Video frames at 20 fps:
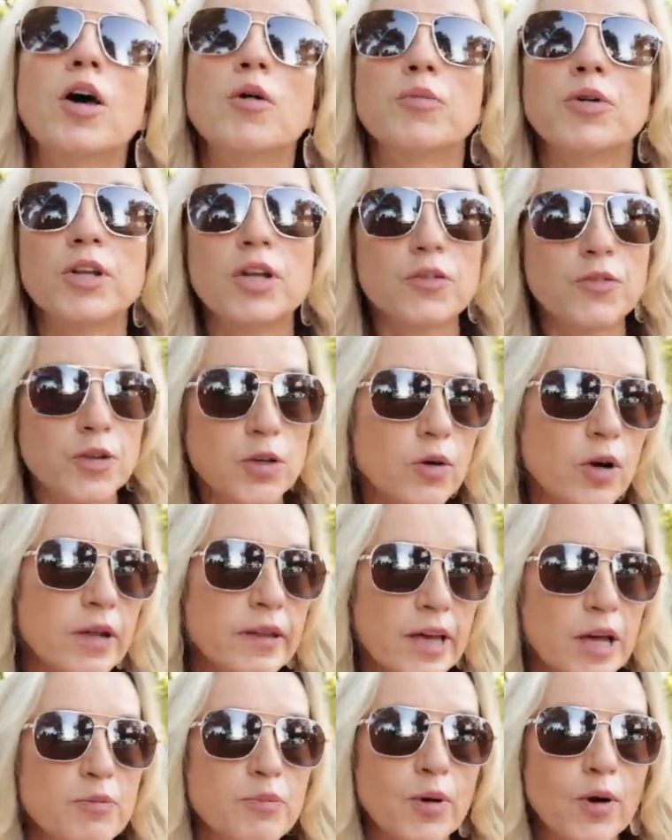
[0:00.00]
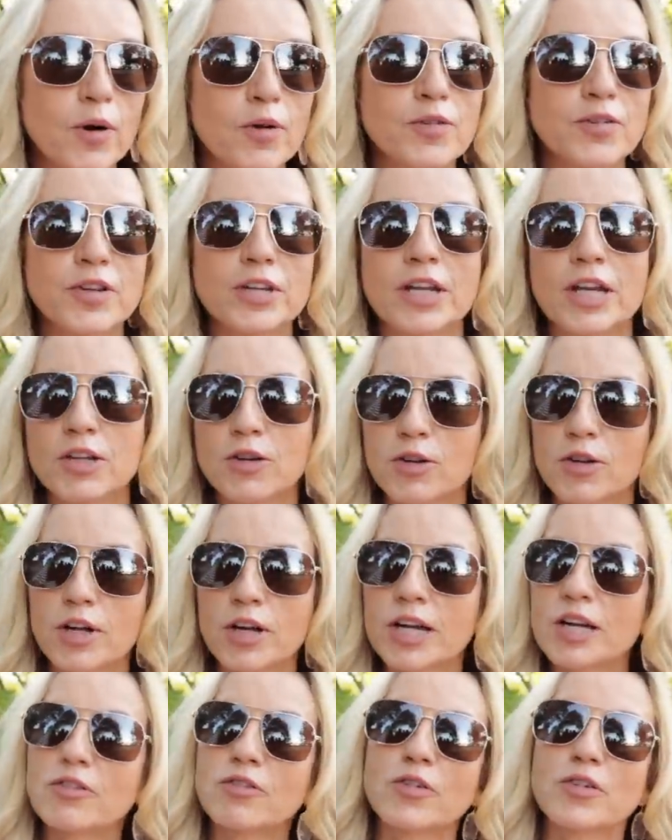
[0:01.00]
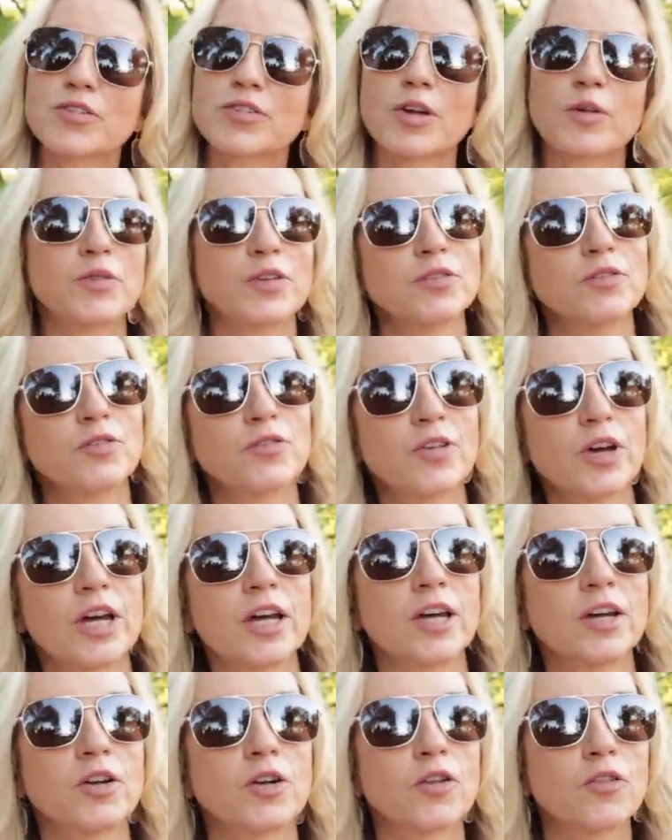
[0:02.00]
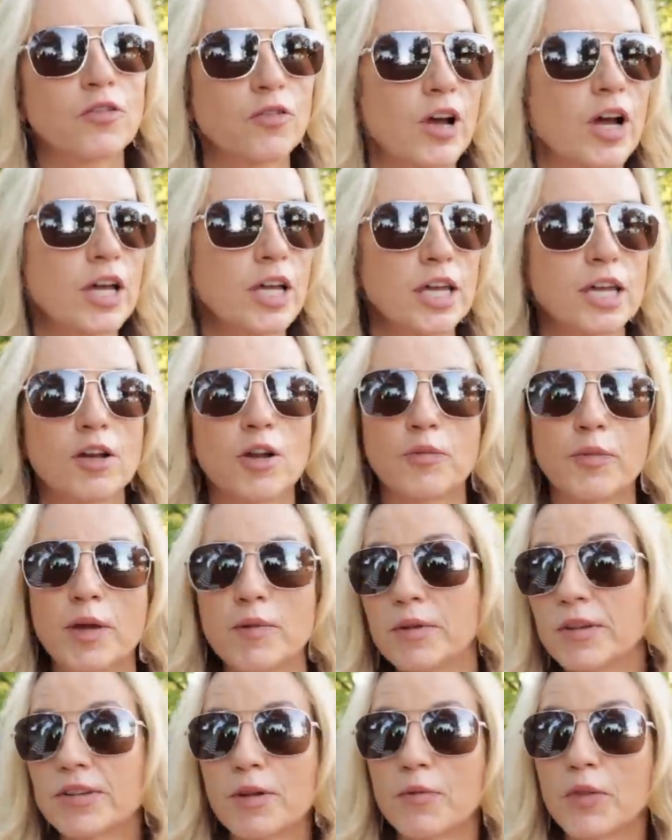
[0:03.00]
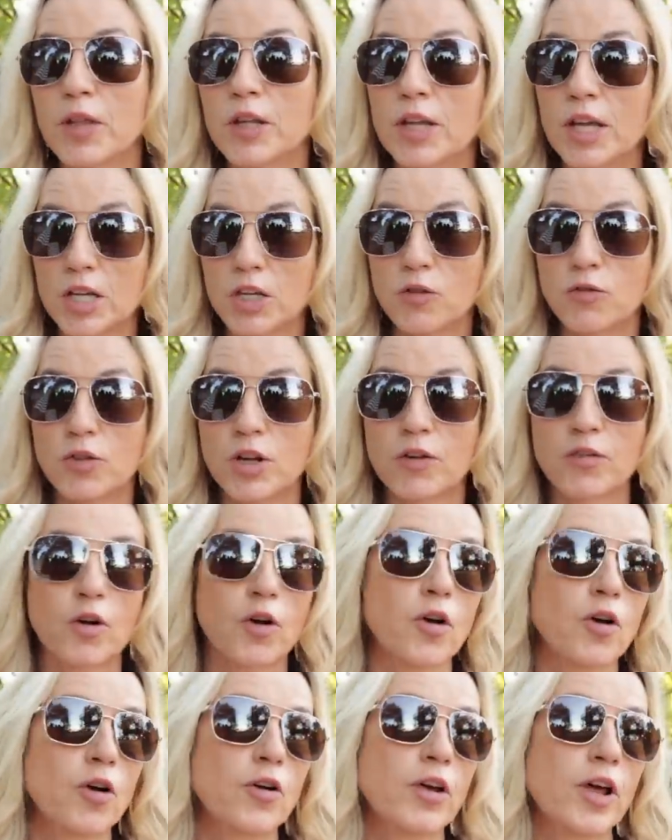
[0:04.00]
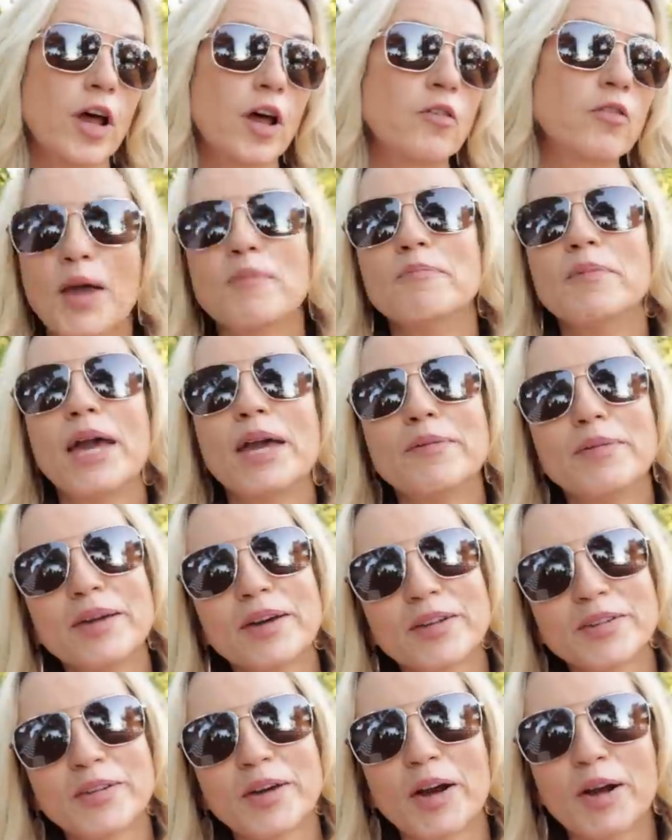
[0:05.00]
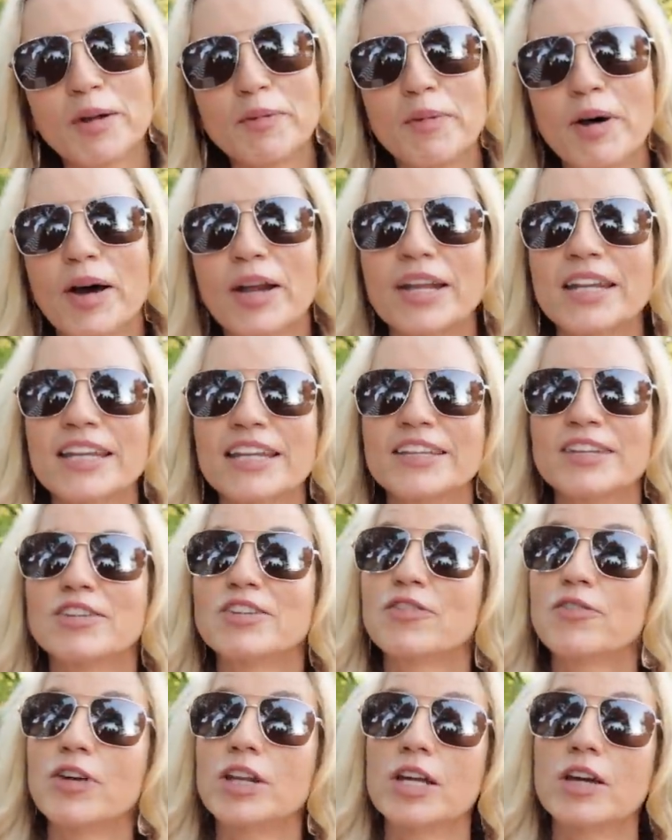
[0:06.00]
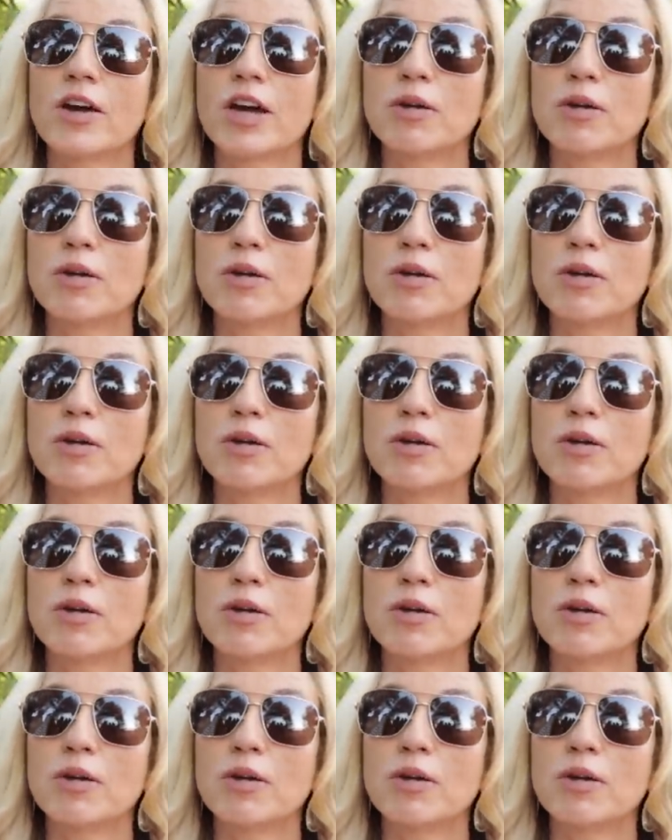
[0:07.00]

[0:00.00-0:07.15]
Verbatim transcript: But if you are that person and you're looking for something fun or funky or maybe something that you've never heard of, maybe I'll talk about it in this video.